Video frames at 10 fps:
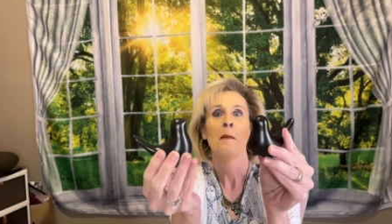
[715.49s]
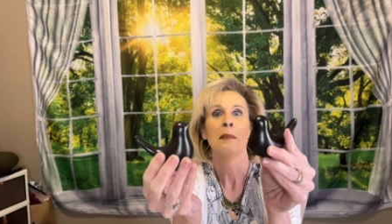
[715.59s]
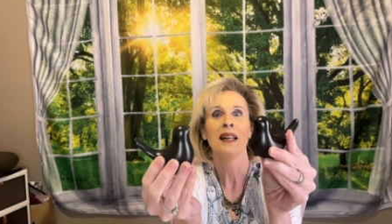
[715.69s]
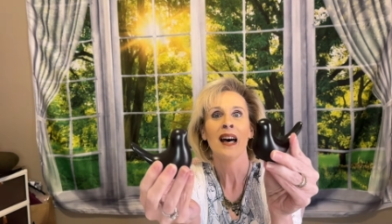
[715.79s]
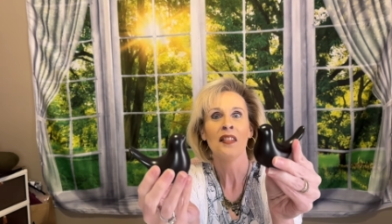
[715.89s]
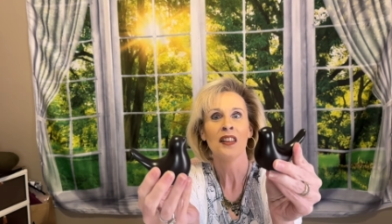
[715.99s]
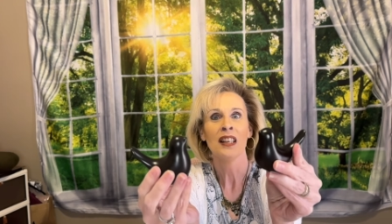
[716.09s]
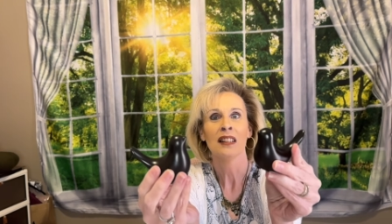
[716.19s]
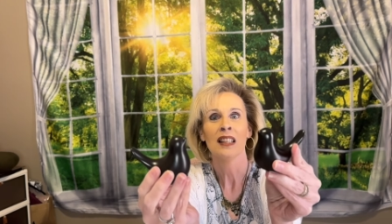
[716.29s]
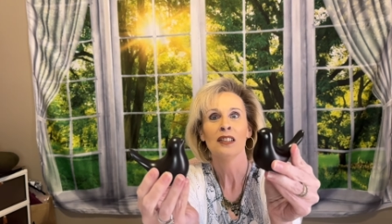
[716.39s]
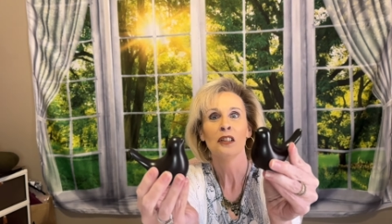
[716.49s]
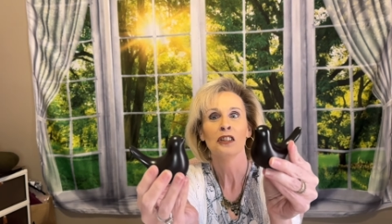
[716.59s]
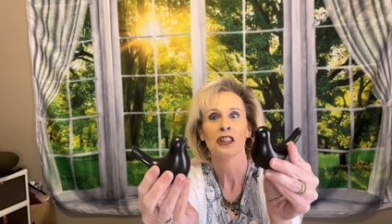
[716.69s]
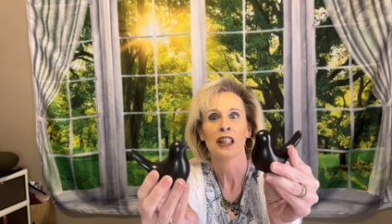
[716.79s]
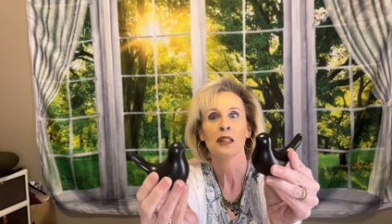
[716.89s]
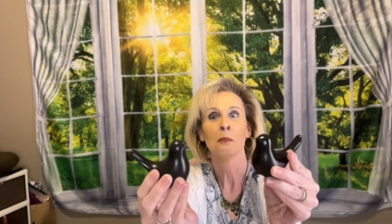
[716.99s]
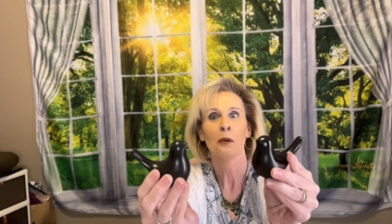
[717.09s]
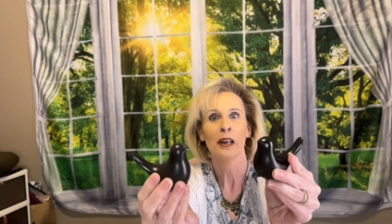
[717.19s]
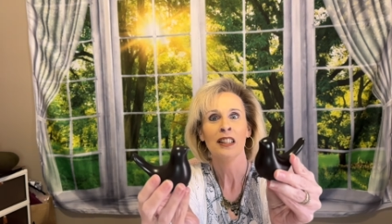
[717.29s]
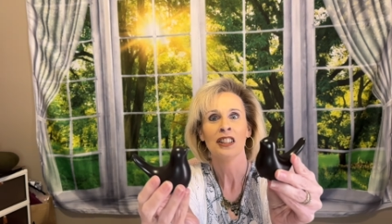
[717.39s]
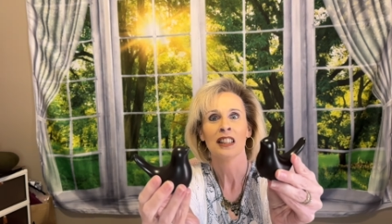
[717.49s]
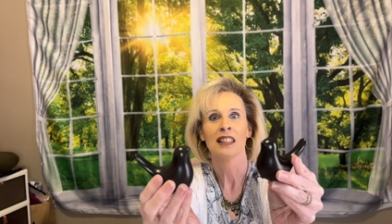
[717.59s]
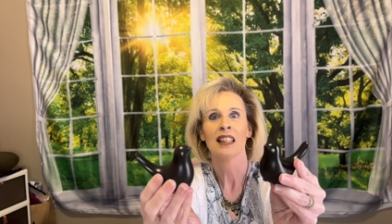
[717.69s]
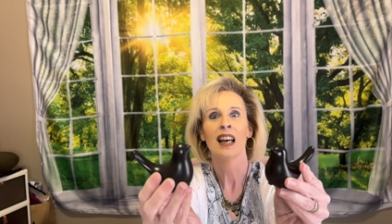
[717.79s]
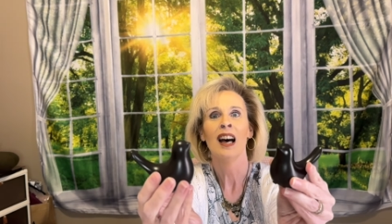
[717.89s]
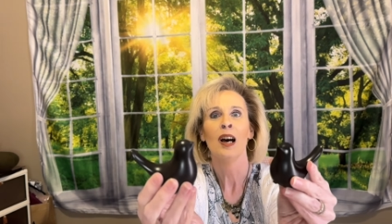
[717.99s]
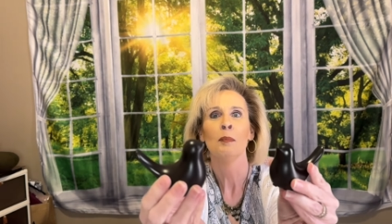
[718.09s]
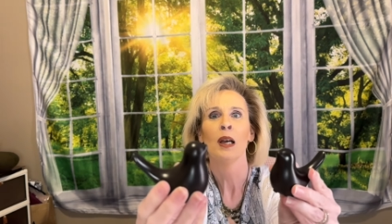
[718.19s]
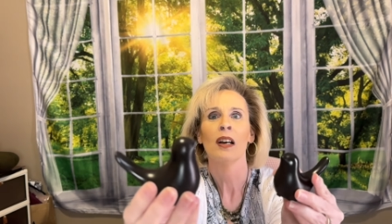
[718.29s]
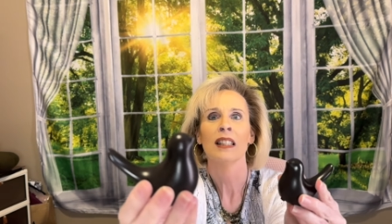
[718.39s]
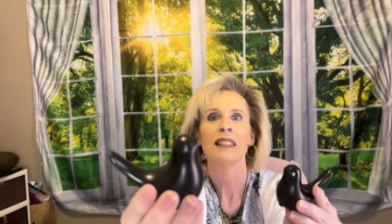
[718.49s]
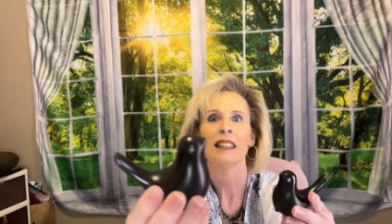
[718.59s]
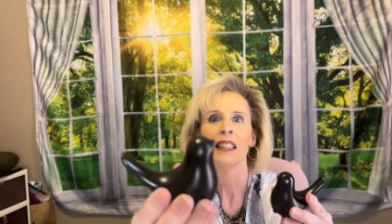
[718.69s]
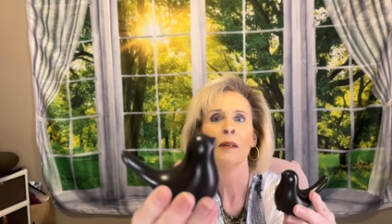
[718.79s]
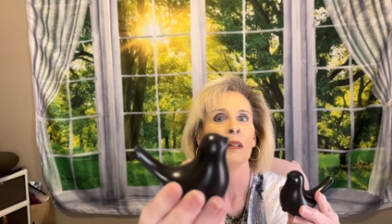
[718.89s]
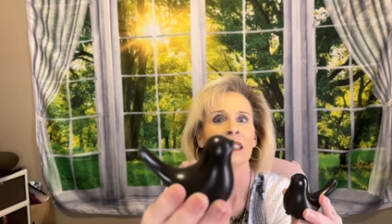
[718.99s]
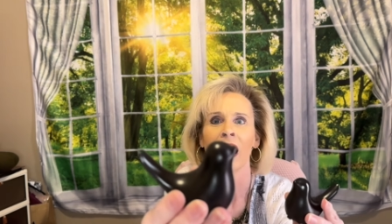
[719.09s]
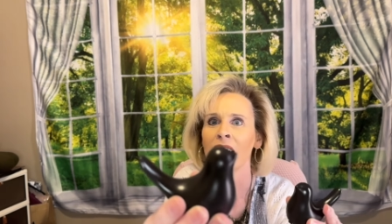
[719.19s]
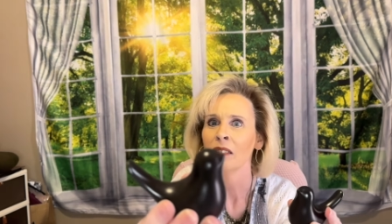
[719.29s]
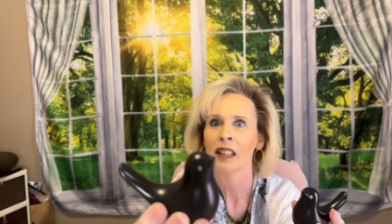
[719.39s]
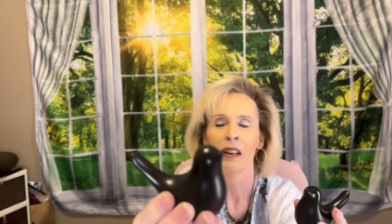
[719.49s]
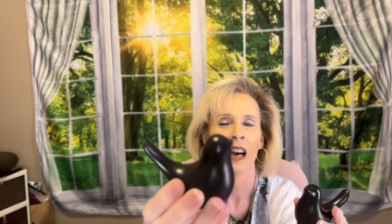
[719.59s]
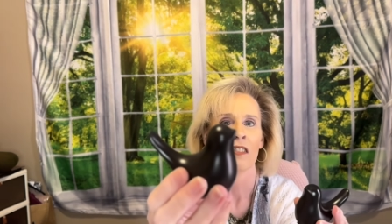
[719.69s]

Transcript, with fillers: But I think these are just precious. And I hope y'all can see them, because I don't know how